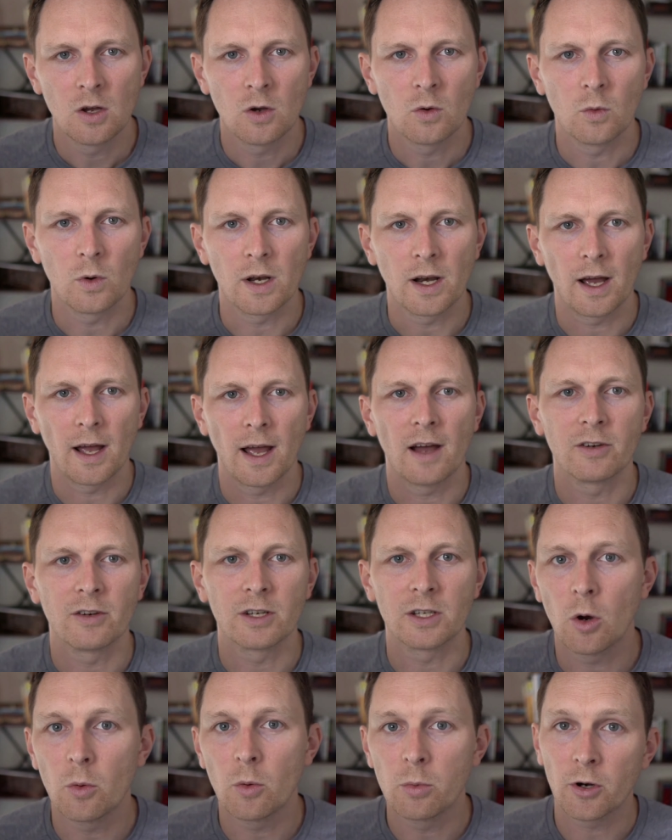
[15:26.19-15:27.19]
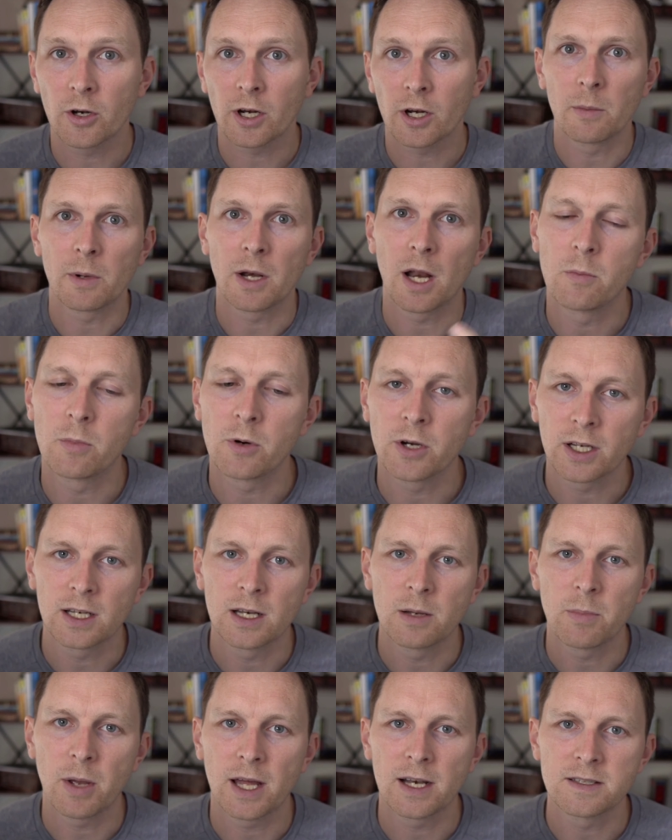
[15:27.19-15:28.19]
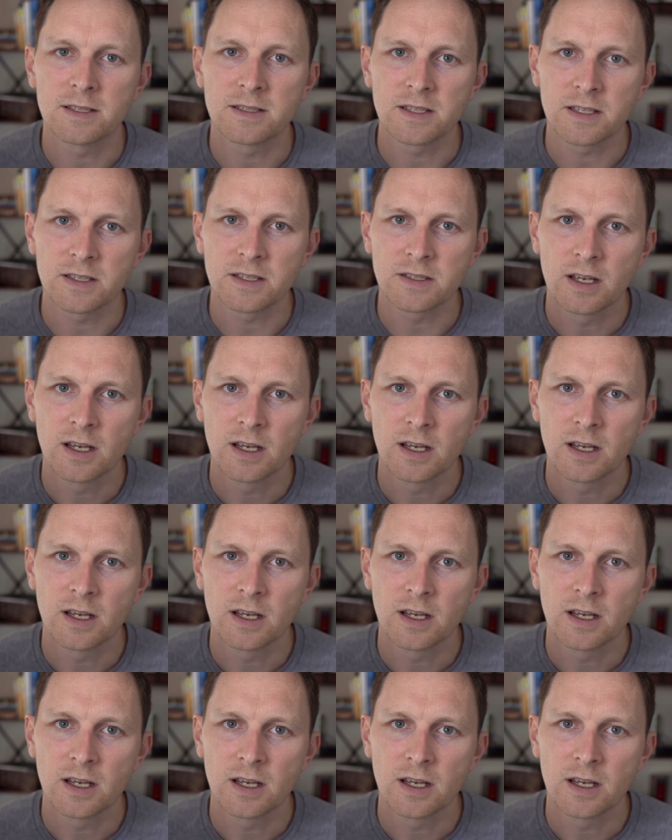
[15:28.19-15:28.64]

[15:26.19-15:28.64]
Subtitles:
when I have a Go program and I bring in dependencies,